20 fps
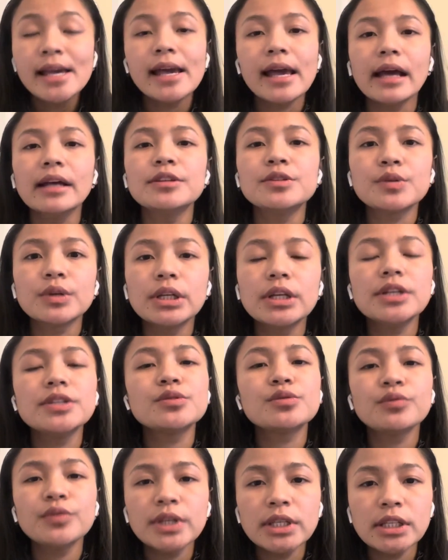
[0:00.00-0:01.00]
as well as
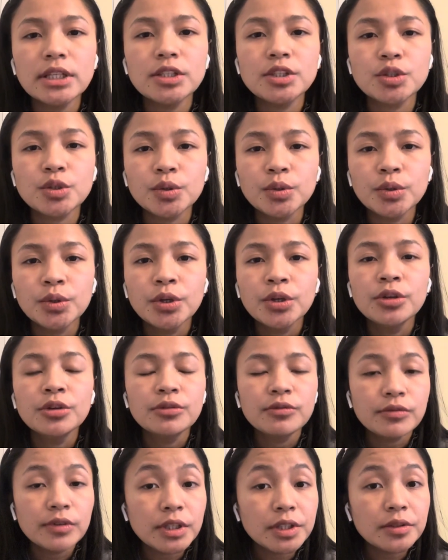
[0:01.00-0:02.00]
we need to
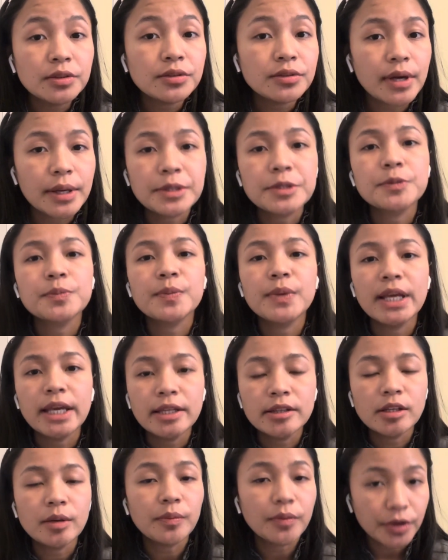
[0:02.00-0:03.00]

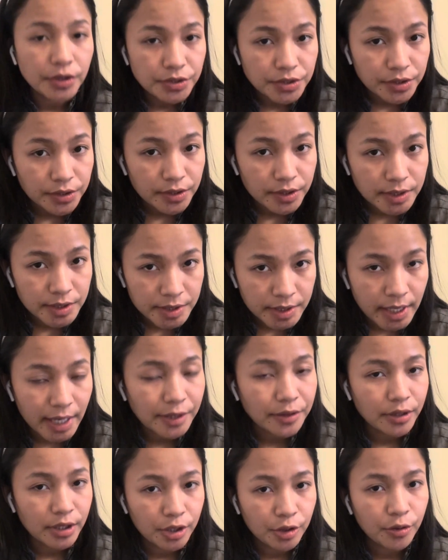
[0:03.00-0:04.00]
explain the procedures that
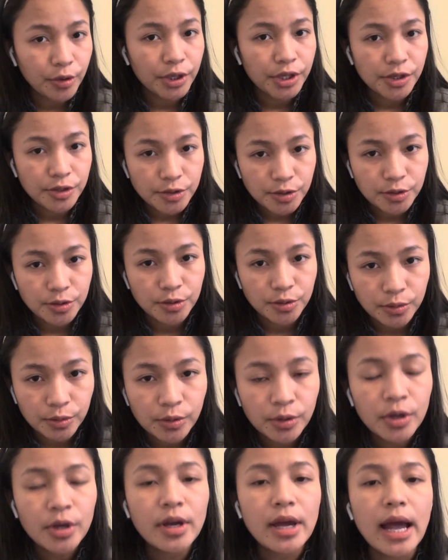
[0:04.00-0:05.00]
we're going to do
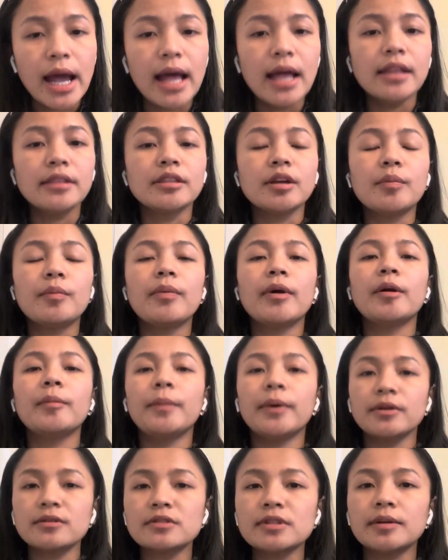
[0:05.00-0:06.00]
and the
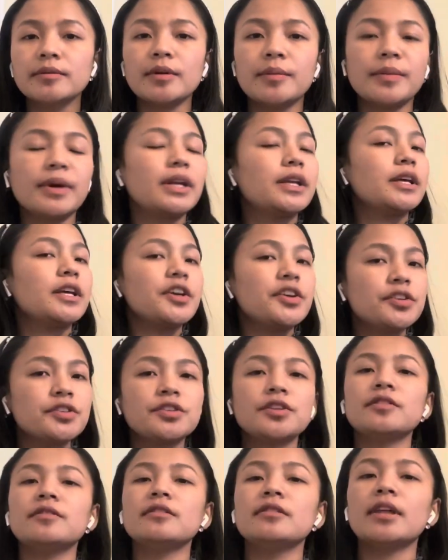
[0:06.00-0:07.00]
purpose of the
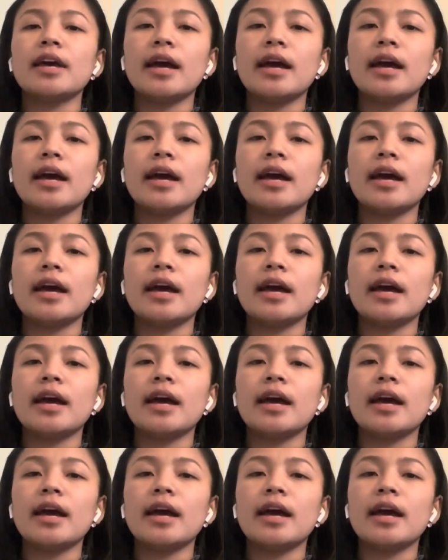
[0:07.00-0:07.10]
medication they